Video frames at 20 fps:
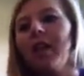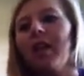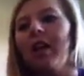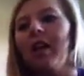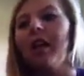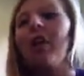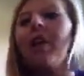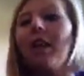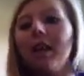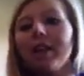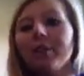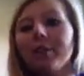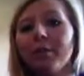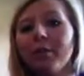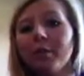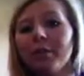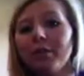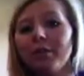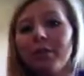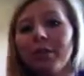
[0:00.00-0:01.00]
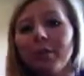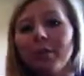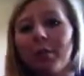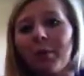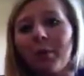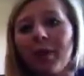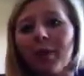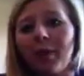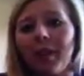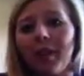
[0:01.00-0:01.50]
And then the last question, was it
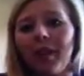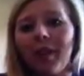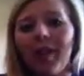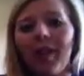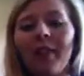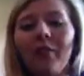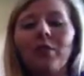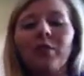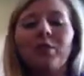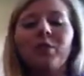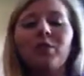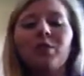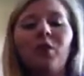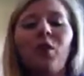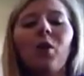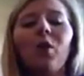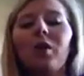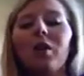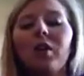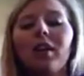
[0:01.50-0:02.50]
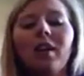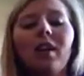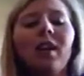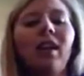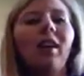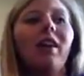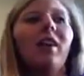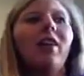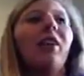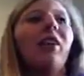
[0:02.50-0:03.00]
worth it? It was
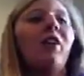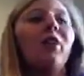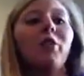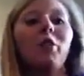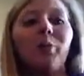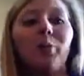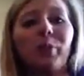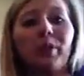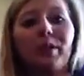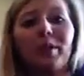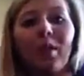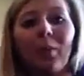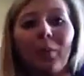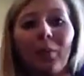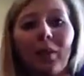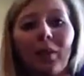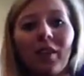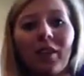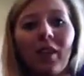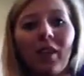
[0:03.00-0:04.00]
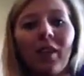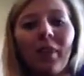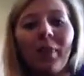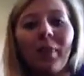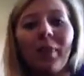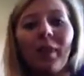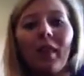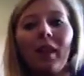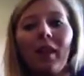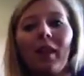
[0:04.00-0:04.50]
totally 100% worth it.
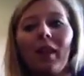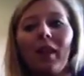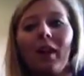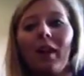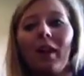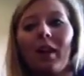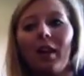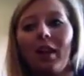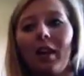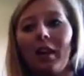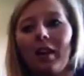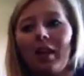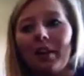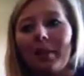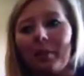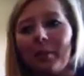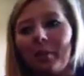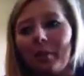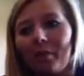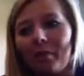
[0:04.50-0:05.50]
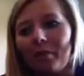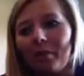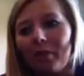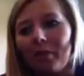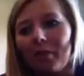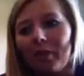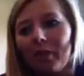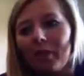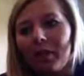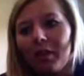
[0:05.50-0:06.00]

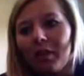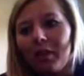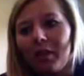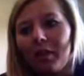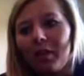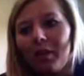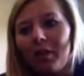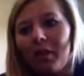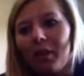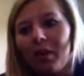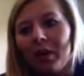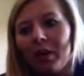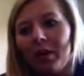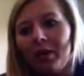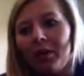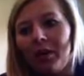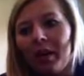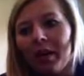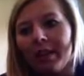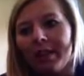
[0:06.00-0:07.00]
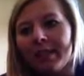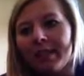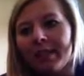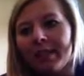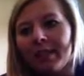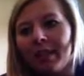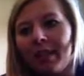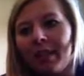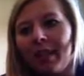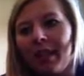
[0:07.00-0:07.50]
The one
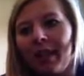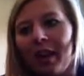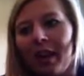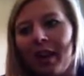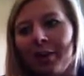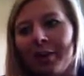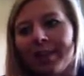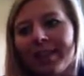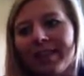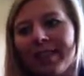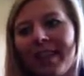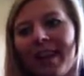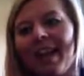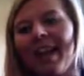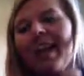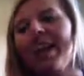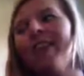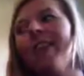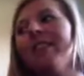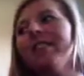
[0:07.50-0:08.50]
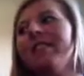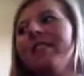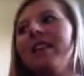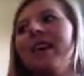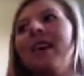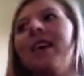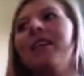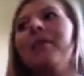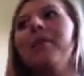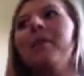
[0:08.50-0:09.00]
advice that I would say is
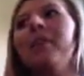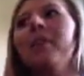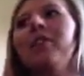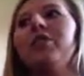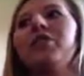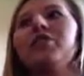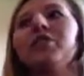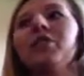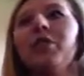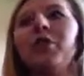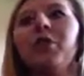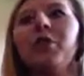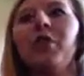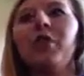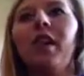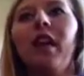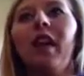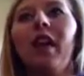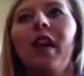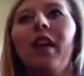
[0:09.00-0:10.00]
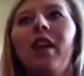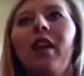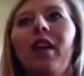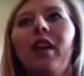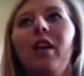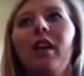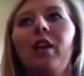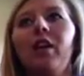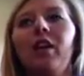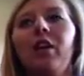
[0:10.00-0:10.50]
that make sure that
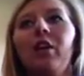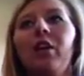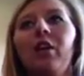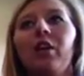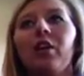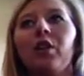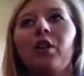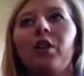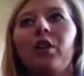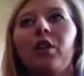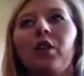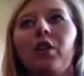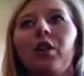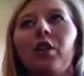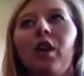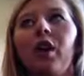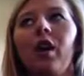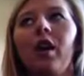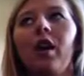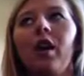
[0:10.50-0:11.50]
your